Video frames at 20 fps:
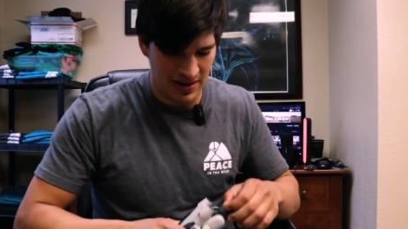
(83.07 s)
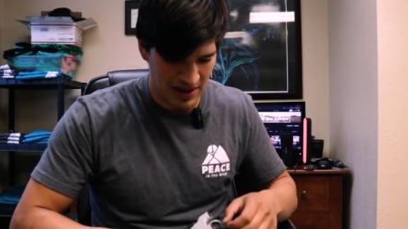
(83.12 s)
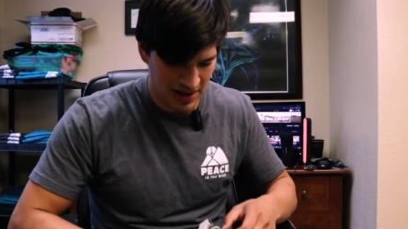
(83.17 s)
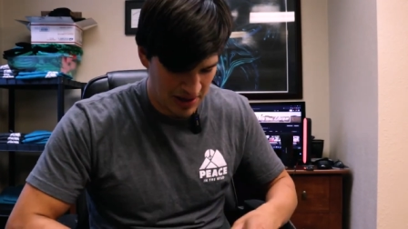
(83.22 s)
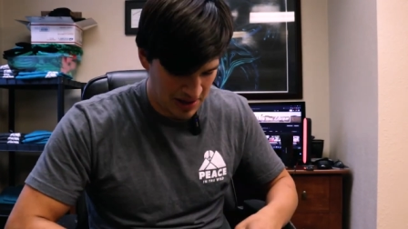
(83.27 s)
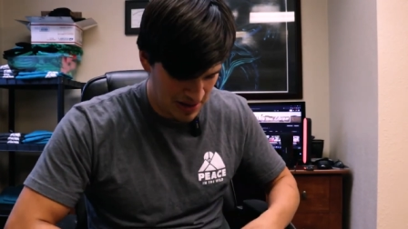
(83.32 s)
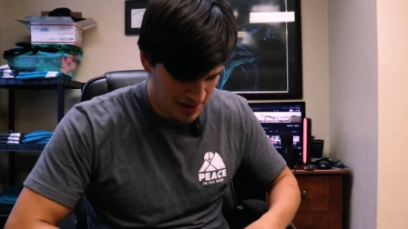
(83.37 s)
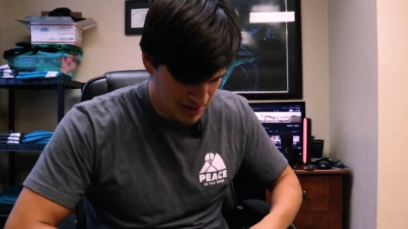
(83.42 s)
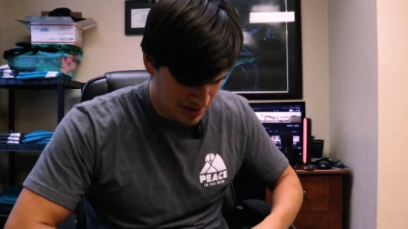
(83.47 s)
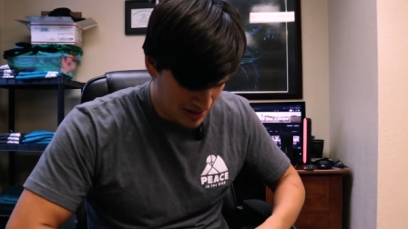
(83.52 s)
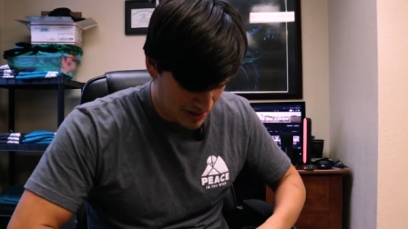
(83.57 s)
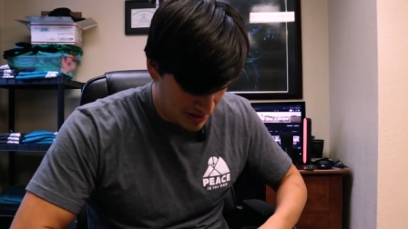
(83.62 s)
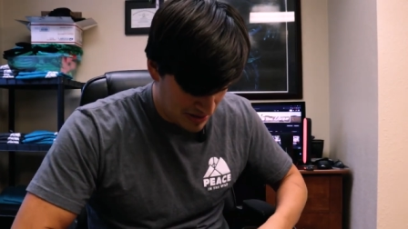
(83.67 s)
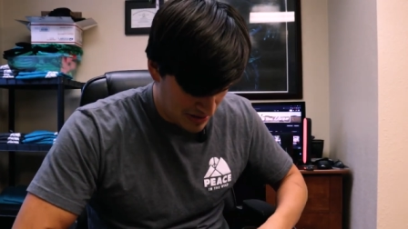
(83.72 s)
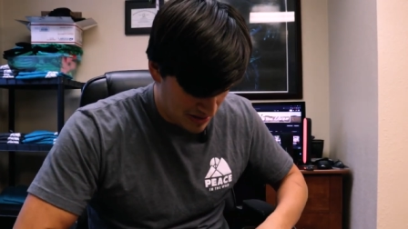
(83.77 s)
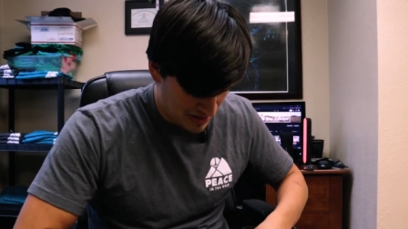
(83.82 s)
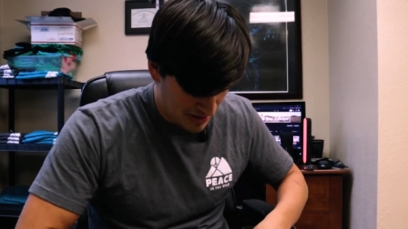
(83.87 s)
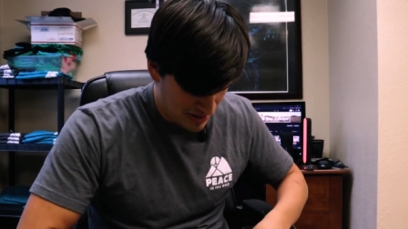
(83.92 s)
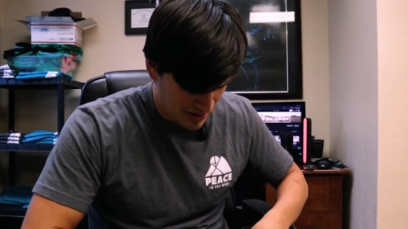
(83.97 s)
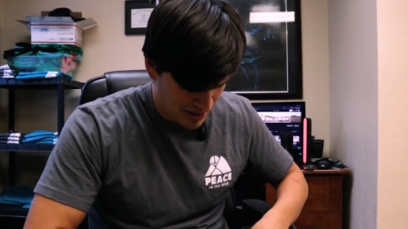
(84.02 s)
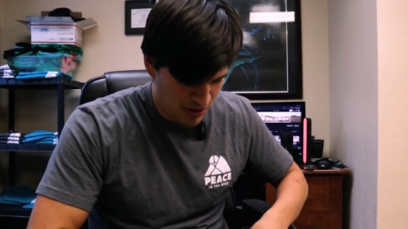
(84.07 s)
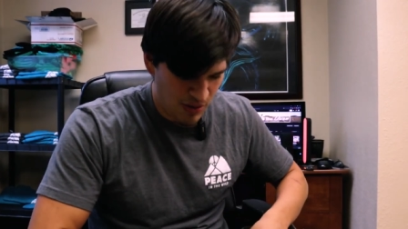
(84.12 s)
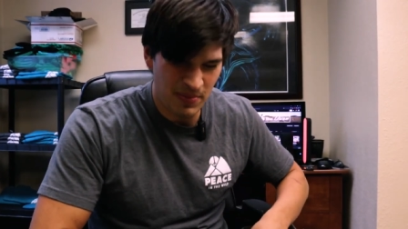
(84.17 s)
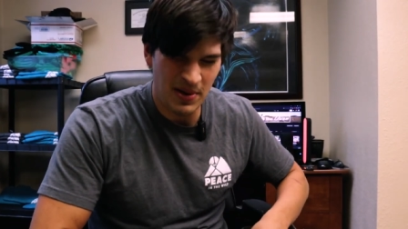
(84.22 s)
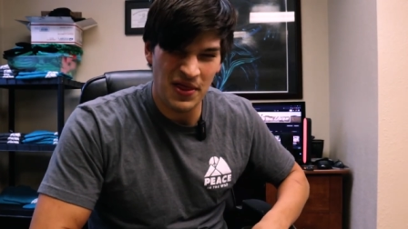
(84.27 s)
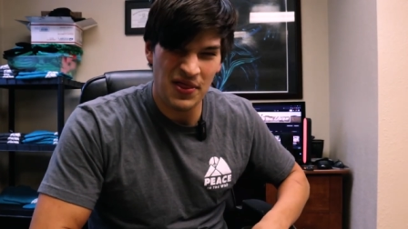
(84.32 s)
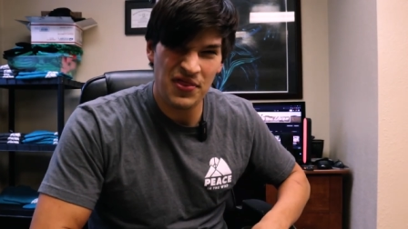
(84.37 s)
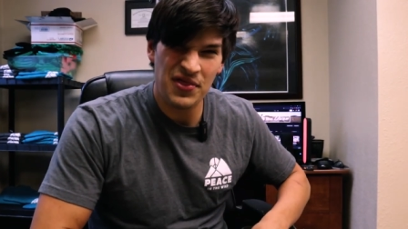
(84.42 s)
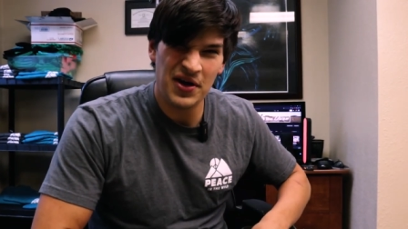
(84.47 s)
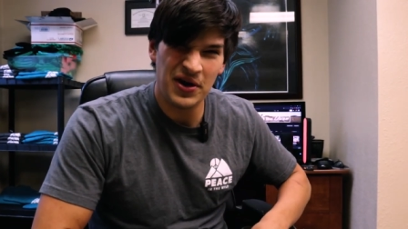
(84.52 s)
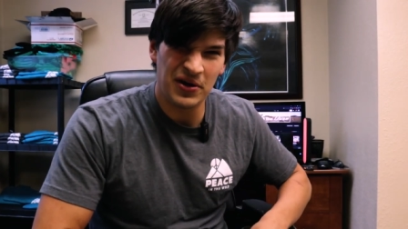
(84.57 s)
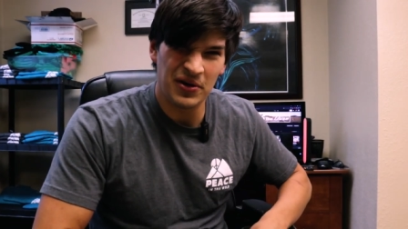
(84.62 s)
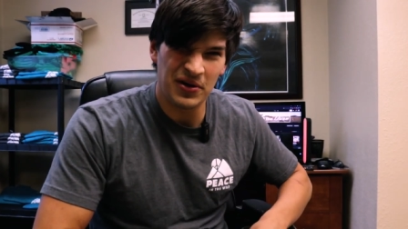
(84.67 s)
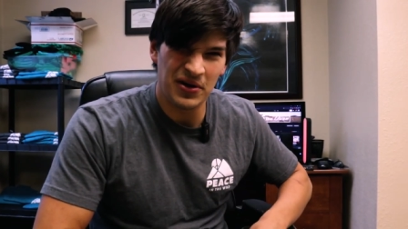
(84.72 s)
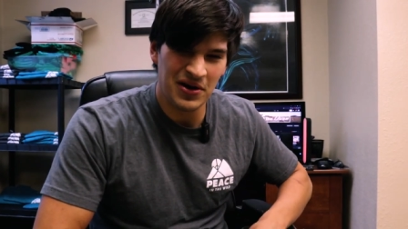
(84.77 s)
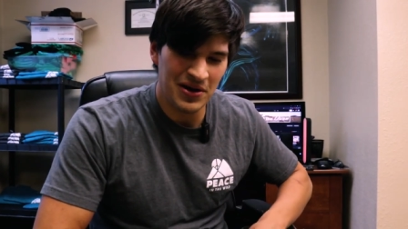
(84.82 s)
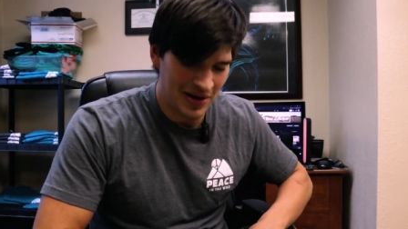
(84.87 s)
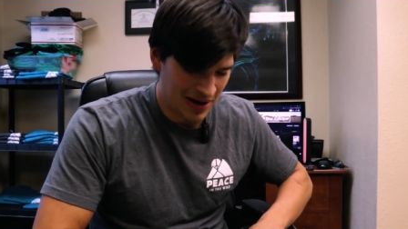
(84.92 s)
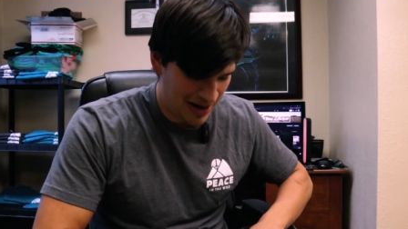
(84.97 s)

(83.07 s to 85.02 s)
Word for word: like a little bit thicker,